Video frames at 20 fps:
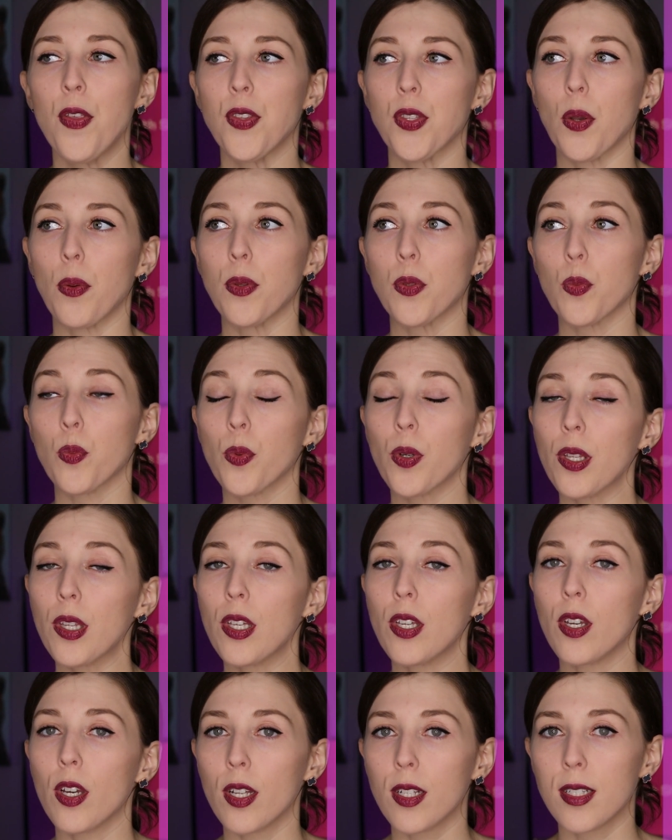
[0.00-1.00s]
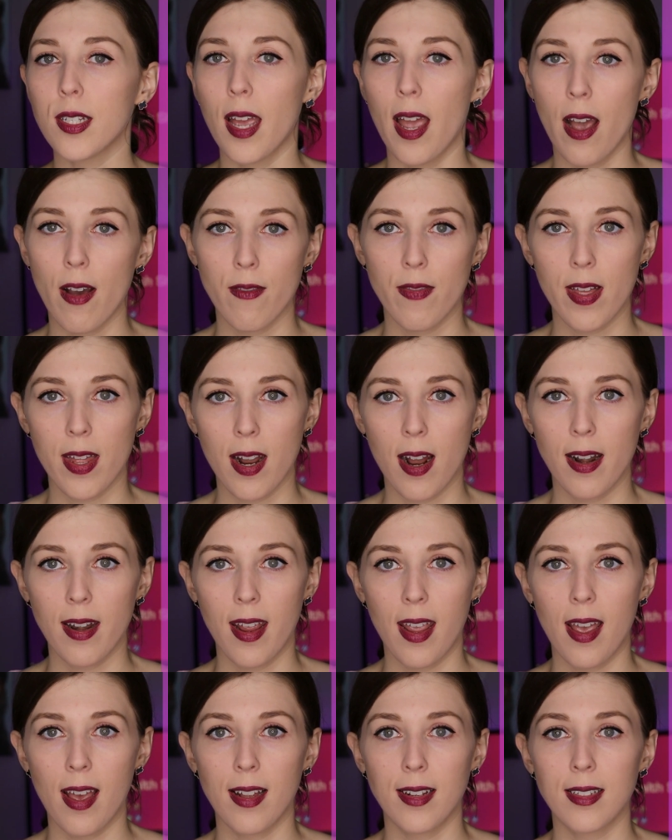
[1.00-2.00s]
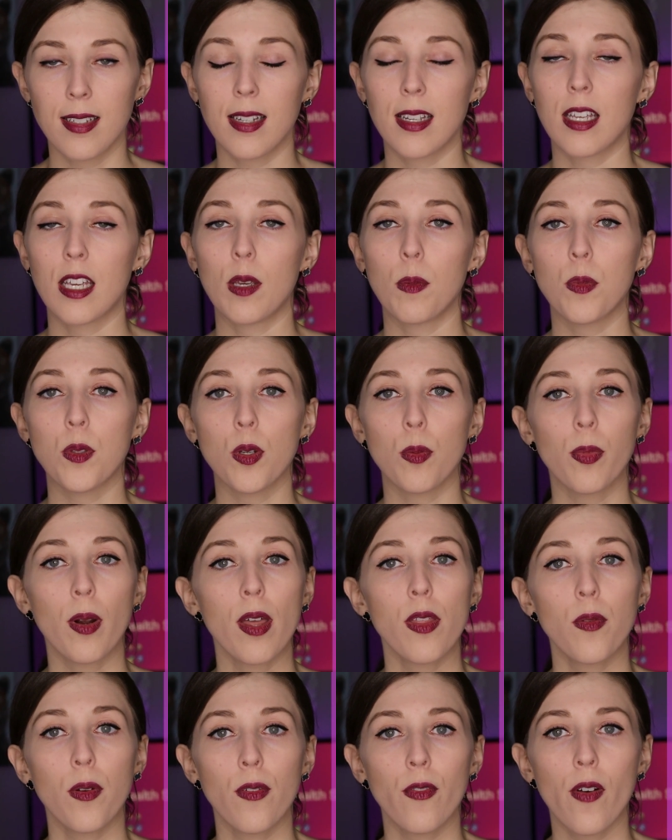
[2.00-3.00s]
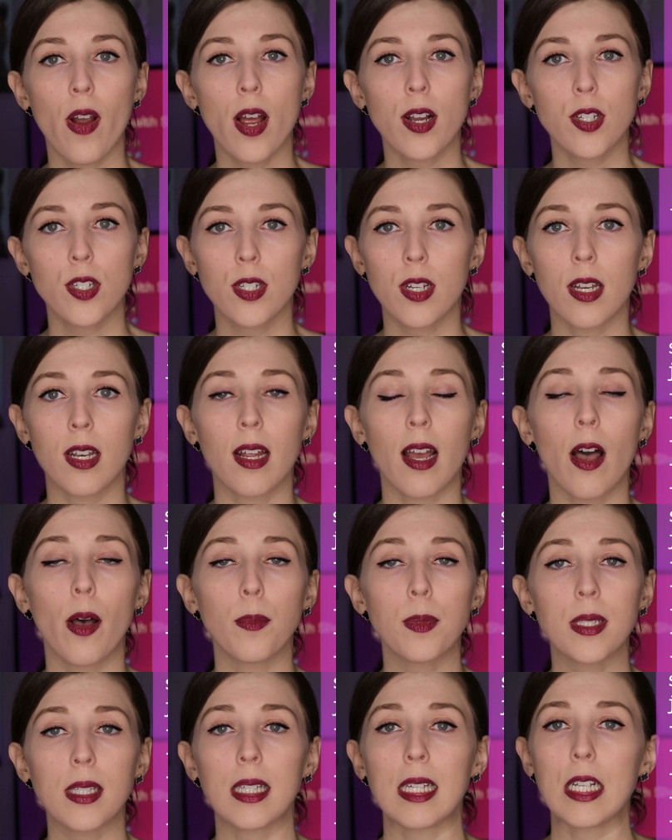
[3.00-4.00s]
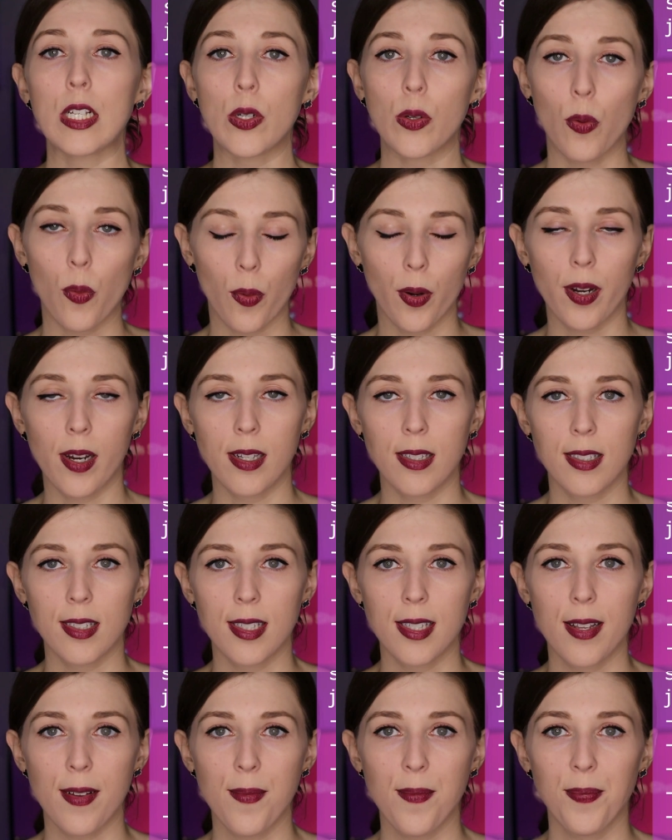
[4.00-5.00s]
So it's really good to have that on hand. Keeps your breath refreshed and it helps clean your organs.